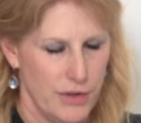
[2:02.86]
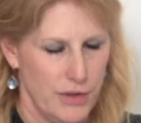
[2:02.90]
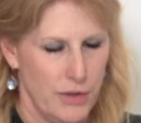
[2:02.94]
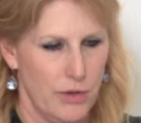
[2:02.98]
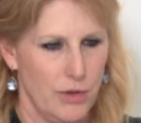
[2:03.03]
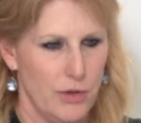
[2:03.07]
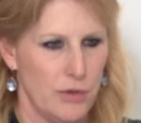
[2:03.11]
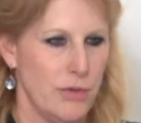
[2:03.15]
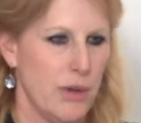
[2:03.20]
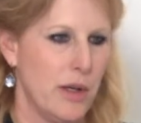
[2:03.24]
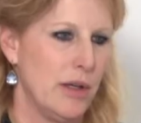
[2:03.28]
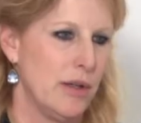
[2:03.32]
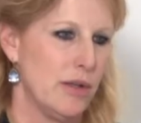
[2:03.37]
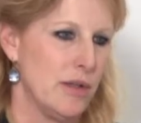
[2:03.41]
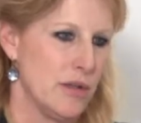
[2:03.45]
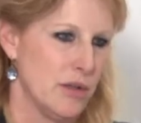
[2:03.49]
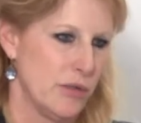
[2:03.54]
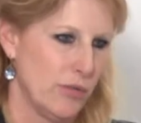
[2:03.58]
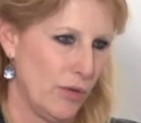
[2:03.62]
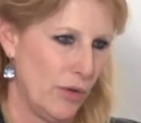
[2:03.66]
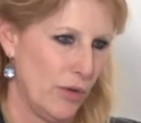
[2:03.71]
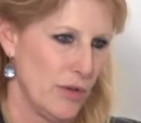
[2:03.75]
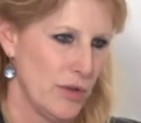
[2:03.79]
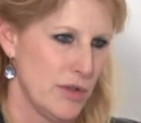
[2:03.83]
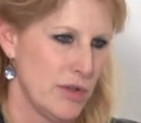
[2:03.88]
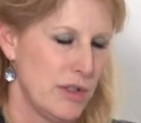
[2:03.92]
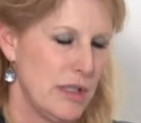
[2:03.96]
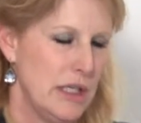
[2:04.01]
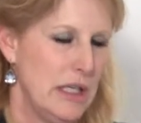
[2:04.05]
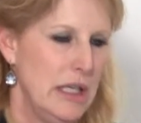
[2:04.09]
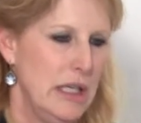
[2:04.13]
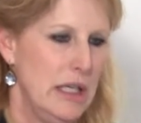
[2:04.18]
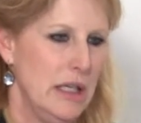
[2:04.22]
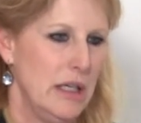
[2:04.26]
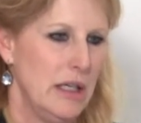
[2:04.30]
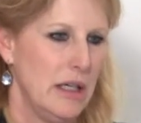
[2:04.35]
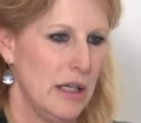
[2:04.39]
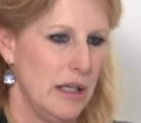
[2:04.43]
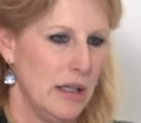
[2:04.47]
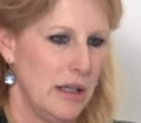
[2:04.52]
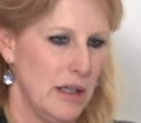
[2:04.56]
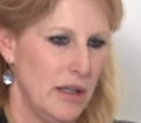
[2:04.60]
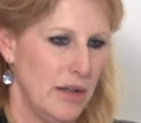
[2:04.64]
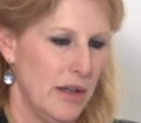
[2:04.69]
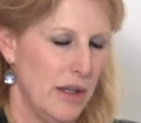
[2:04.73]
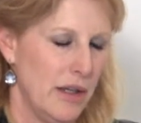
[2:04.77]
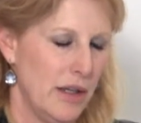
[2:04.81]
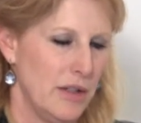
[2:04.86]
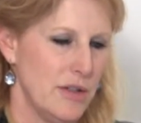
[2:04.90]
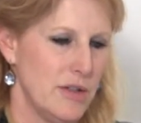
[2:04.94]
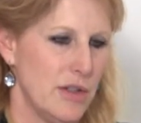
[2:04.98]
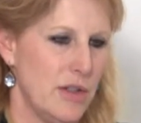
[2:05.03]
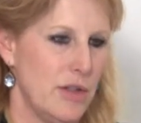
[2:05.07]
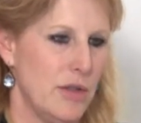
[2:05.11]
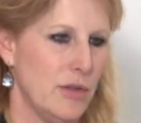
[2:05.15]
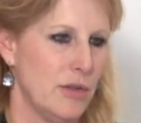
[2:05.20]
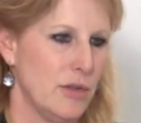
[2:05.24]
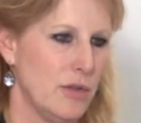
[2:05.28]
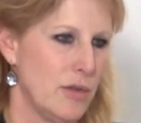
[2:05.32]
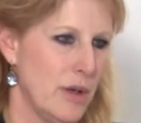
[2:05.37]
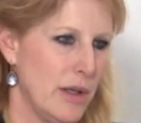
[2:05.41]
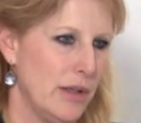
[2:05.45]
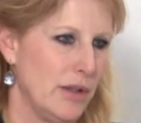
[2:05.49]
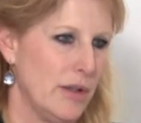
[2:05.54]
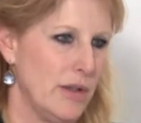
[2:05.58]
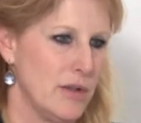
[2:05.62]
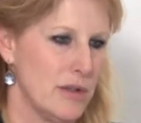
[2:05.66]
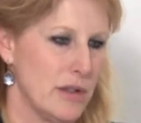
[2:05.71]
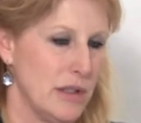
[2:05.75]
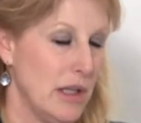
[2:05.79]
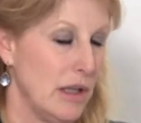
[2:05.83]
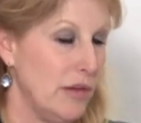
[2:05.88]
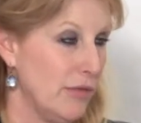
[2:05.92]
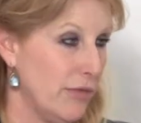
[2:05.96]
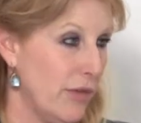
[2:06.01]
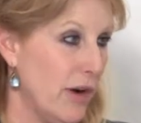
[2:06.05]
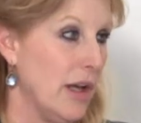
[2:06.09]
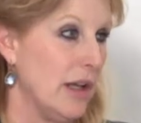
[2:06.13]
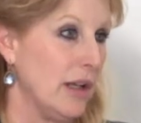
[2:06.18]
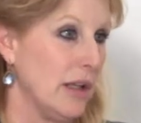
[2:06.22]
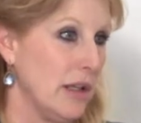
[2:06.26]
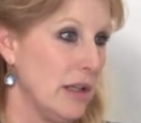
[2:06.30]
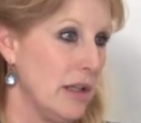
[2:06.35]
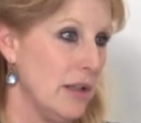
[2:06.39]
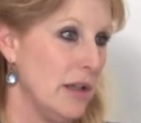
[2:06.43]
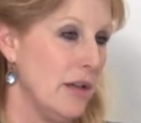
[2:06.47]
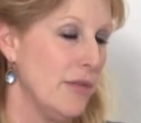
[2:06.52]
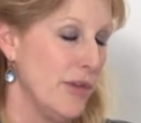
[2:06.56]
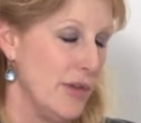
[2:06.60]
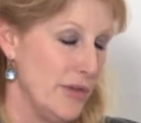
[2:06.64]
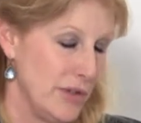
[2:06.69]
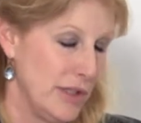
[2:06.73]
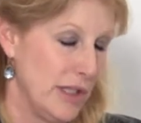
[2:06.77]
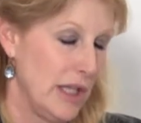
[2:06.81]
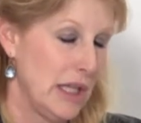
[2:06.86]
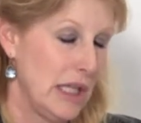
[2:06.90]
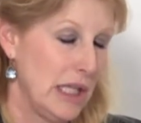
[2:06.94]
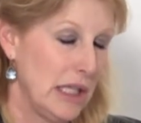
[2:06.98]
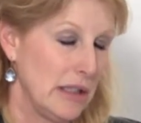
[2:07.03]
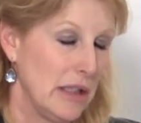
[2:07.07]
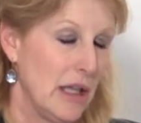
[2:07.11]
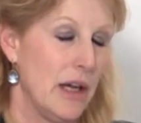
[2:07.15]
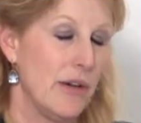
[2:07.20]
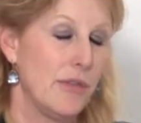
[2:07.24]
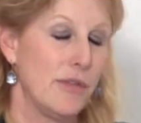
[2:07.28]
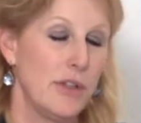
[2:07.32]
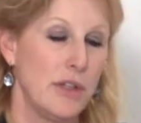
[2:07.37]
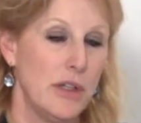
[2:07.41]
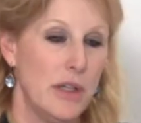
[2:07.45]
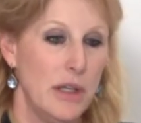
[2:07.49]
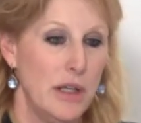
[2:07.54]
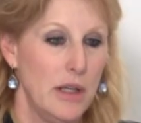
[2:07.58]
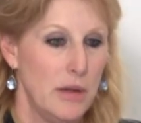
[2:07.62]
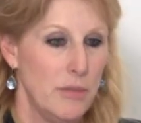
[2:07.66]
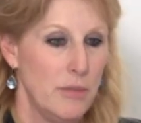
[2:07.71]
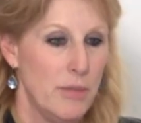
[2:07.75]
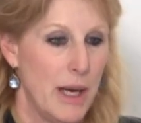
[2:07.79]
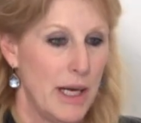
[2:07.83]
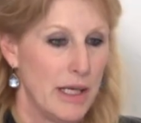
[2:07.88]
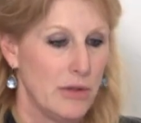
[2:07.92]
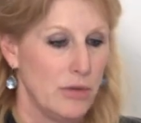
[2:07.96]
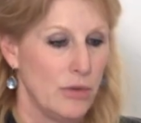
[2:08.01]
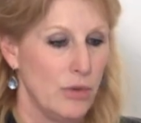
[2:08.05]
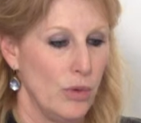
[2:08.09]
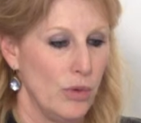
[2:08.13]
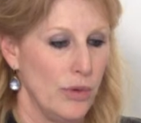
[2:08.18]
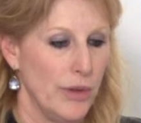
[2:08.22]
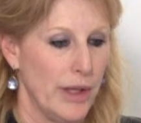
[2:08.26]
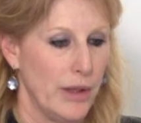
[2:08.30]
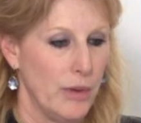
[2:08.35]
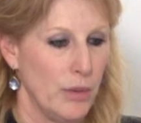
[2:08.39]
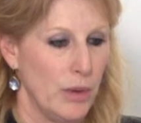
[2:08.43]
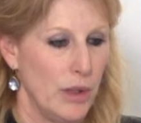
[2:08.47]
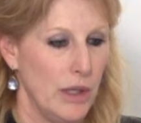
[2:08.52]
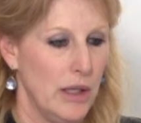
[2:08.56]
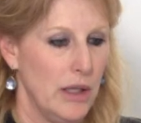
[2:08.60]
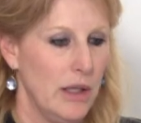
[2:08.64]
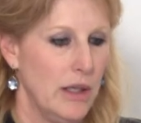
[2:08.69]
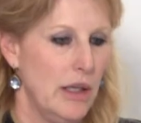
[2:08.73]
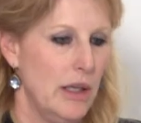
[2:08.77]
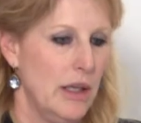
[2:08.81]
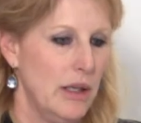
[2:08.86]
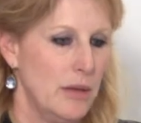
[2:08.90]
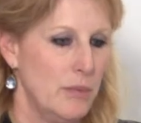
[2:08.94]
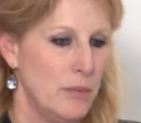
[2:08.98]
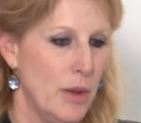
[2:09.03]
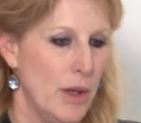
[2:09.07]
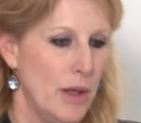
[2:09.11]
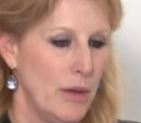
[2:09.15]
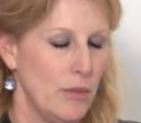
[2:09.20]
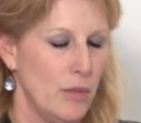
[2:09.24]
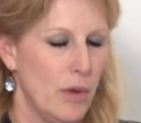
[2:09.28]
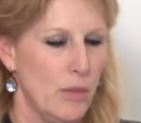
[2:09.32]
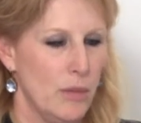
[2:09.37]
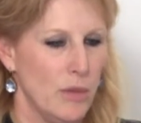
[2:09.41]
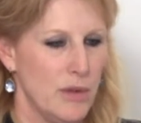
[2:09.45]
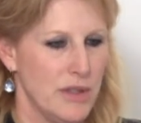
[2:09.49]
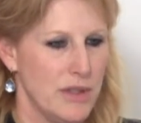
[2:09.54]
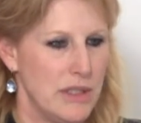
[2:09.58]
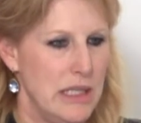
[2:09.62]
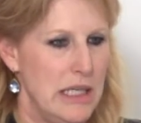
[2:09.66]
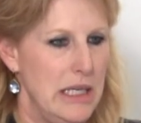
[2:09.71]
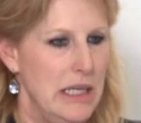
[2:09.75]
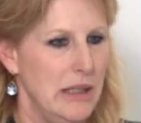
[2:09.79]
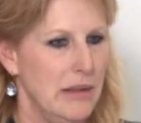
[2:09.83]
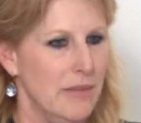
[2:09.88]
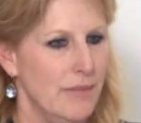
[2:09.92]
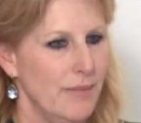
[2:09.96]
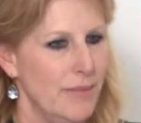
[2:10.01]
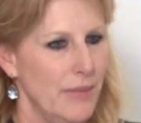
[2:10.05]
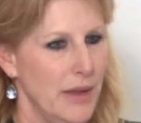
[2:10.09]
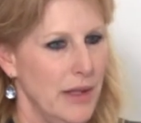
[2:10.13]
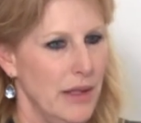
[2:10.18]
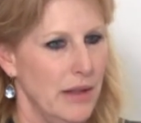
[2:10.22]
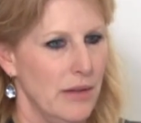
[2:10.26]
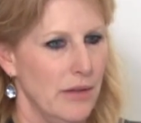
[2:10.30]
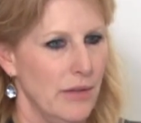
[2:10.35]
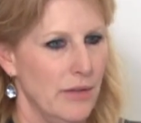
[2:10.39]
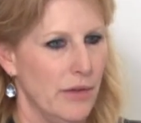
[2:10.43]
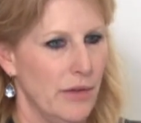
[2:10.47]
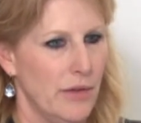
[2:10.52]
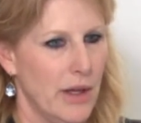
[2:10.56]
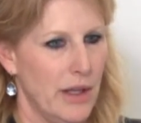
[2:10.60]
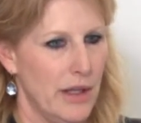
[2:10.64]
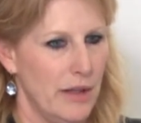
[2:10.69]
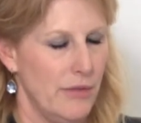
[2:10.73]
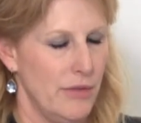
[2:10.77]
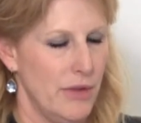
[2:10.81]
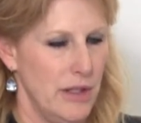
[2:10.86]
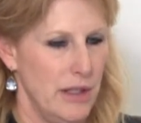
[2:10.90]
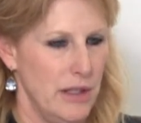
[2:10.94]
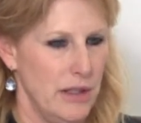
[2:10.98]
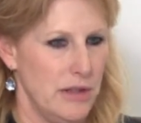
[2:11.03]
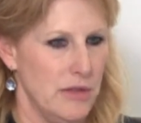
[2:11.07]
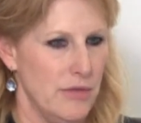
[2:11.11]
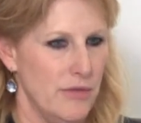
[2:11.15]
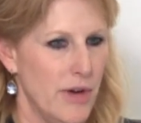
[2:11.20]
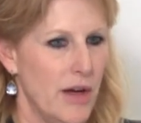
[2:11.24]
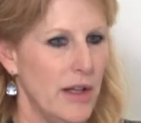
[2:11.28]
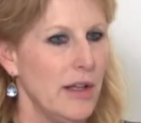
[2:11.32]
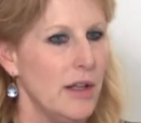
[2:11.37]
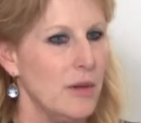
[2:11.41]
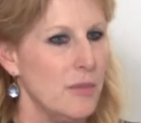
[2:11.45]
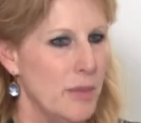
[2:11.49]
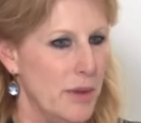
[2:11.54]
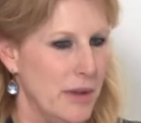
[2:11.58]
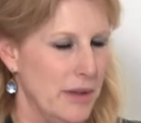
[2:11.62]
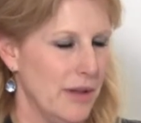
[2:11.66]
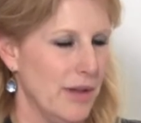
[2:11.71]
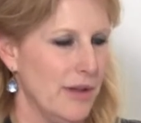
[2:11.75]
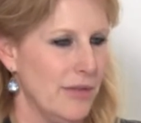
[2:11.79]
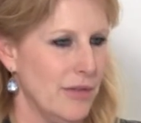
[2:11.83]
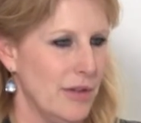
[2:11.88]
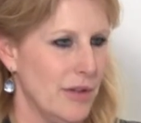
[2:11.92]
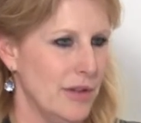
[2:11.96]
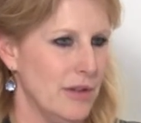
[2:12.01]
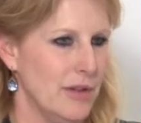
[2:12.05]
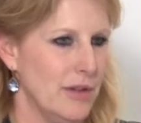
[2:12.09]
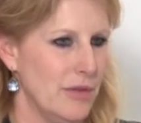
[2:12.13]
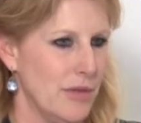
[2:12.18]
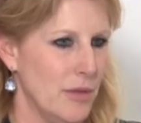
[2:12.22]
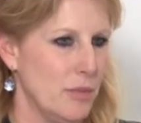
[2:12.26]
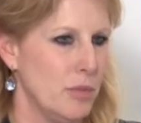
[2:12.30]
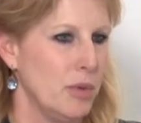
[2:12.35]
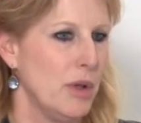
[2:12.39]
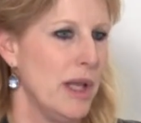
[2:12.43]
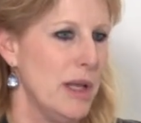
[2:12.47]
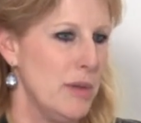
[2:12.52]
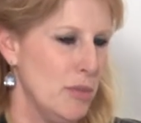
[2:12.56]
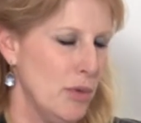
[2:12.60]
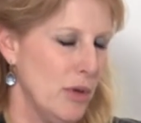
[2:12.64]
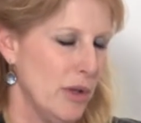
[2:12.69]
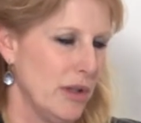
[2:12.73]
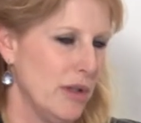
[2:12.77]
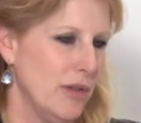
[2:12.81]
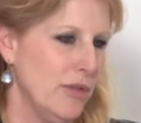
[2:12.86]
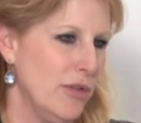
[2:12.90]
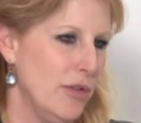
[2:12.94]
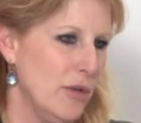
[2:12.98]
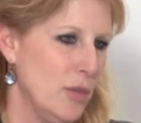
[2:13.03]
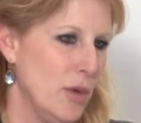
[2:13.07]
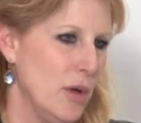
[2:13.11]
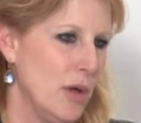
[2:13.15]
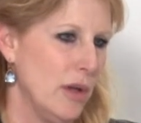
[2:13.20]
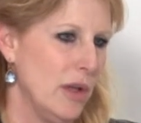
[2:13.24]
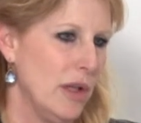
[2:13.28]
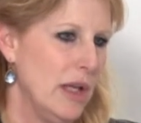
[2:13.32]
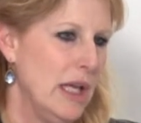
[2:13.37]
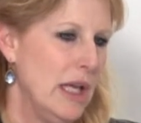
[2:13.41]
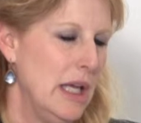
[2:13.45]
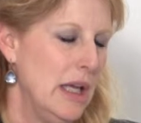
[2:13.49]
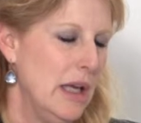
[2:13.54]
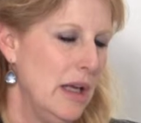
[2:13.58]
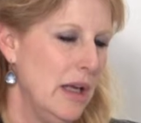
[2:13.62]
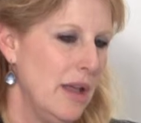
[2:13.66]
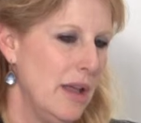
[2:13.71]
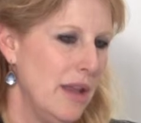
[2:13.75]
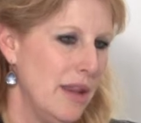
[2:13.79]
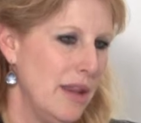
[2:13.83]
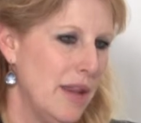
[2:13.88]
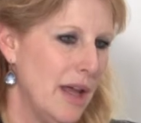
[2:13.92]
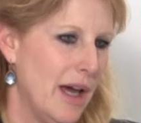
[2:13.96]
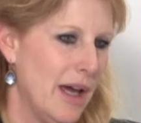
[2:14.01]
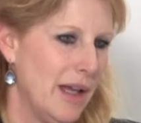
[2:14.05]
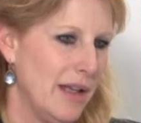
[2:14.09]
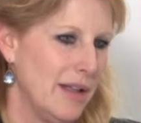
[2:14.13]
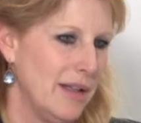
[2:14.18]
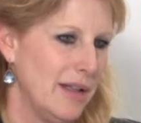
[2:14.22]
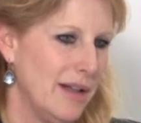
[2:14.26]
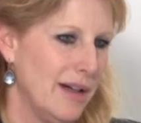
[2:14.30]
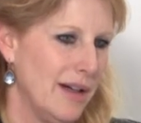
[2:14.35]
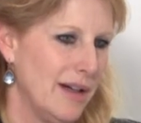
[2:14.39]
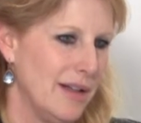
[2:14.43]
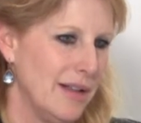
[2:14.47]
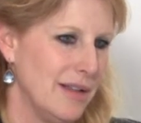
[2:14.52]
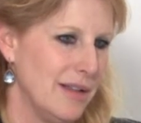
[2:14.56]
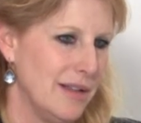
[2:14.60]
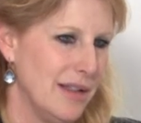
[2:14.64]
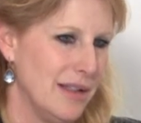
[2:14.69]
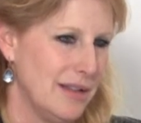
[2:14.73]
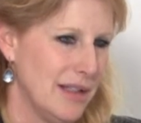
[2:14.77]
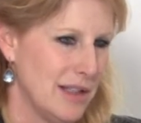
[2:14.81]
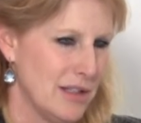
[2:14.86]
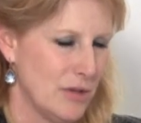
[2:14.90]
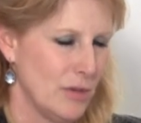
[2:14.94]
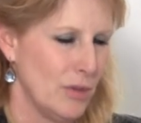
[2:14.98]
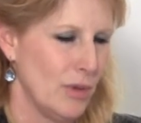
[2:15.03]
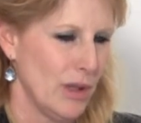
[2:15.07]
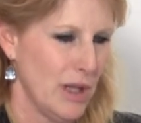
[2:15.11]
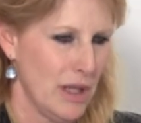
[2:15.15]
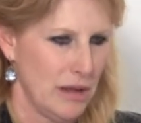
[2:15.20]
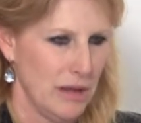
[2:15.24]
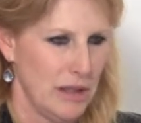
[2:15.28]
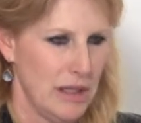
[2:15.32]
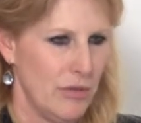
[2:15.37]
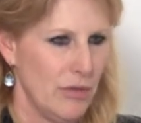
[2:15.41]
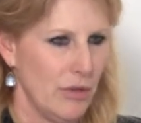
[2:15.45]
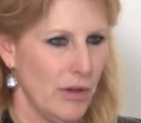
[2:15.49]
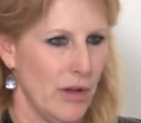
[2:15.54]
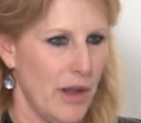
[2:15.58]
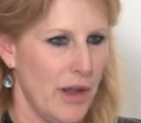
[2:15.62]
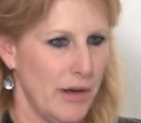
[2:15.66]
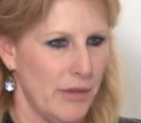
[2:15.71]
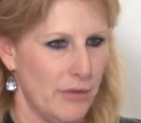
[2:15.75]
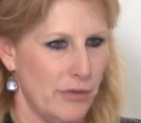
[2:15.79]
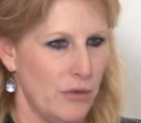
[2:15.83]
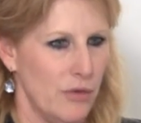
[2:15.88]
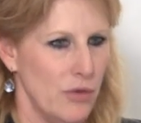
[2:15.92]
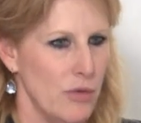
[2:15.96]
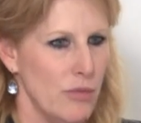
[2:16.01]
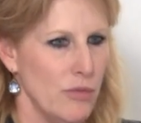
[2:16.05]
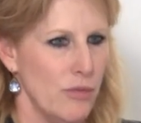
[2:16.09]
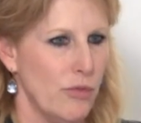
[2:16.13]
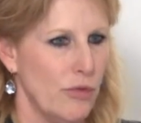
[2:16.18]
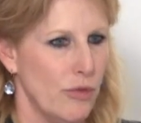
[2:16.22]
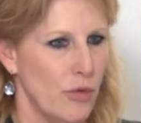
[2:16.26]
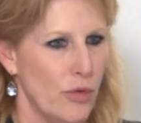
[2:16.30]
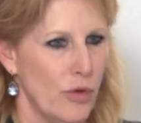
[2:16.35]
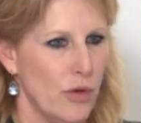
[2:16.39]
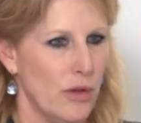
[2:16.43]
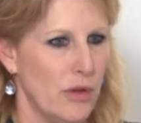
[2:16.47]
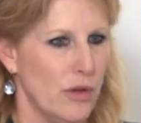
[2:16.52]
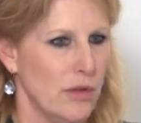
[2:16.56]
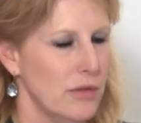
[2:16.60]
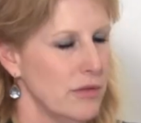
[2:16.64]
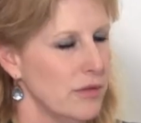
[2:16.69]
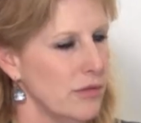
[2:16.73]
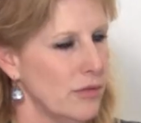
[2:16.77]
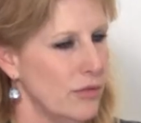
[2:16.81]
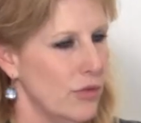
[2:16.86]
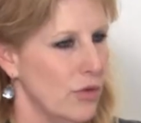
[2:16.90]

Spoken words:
secured creditors first, and then unsecured creditors, and then finally, if there's anything left, back to old equity. But what we're seeing is kind of the development of a playbook, if you will, that doesn't really leave a lot of room for